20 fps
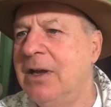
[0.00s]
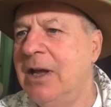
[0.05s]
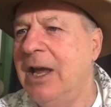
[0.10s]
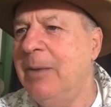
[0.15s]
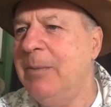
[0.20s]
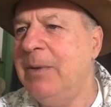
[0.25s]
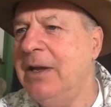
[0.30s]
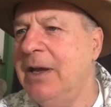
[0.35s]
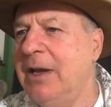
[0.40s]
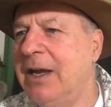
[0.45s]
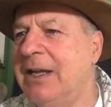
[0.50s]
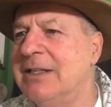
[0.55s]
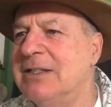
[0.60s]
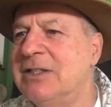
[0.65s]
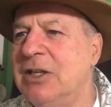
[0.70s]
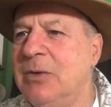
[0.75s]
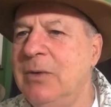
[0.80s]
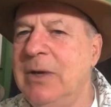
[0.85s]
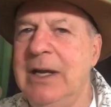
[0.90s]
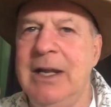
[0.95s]
Abby, I can
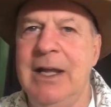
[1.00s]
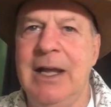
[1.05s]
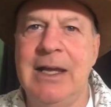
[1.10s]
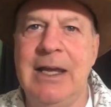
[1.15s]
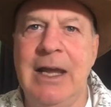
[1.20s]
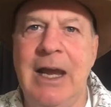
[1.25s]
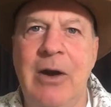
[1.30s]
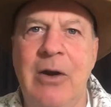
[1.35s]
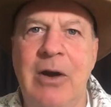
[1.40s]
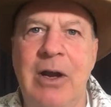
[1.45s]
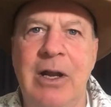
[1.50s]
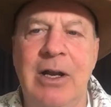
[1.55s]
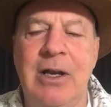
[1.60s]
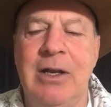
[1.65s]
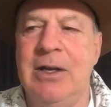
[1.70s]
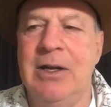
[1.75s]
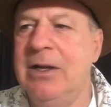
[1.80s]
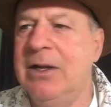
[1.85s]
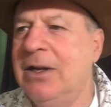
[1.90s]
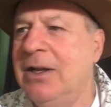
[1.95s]
see you eating a carrot.
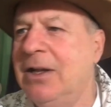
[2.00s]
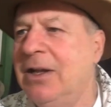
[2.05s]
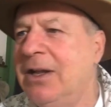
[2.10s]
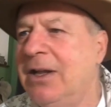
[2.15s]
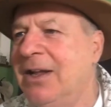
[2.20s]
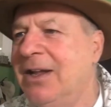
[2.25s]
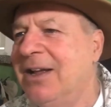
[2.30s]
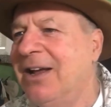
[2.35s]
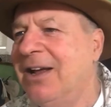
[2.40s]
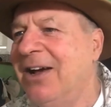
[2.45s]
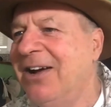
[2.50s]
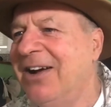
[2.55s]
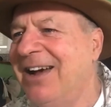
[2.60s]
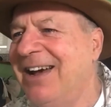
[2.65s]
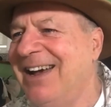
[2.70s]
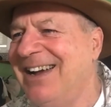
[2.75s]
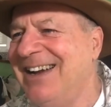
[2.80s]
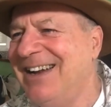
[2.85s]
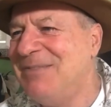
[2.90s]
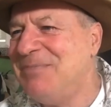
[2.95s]
All right.